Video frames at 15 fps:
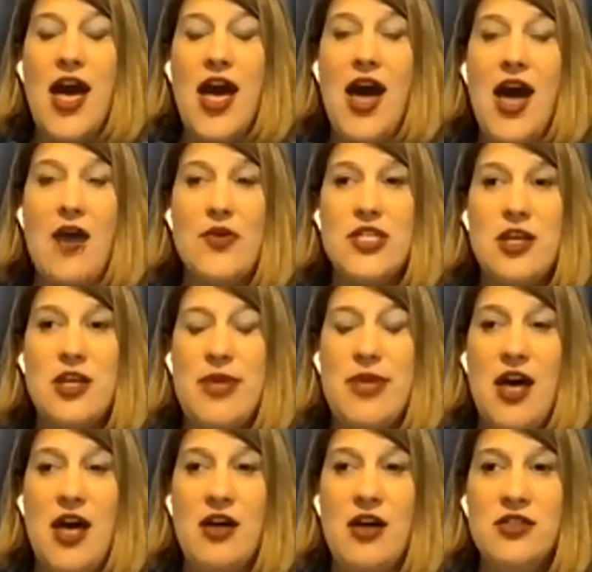how it's going to
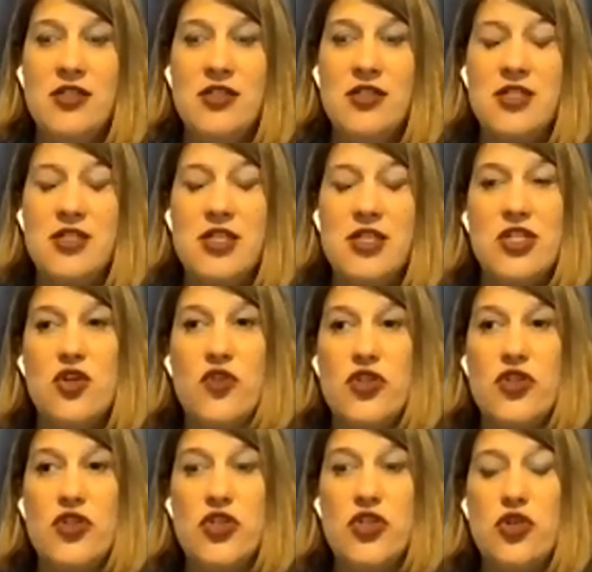be held, such as
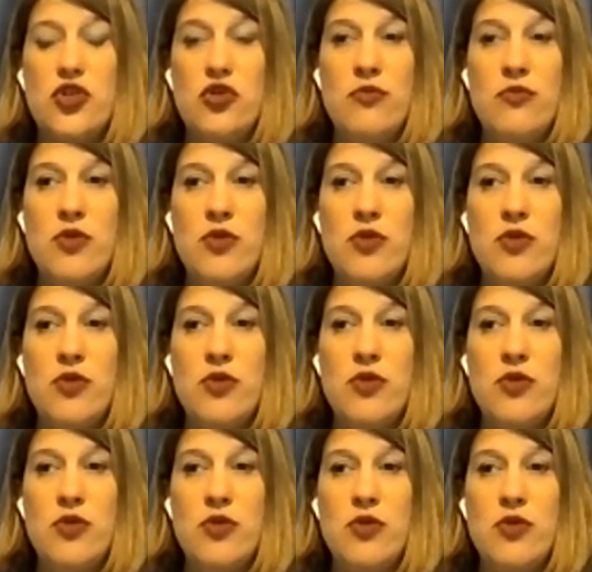over Zoom. You would want
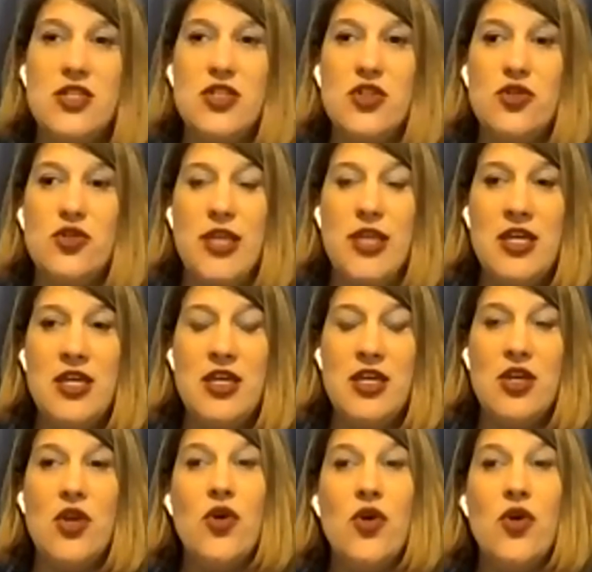to send a Zoom link.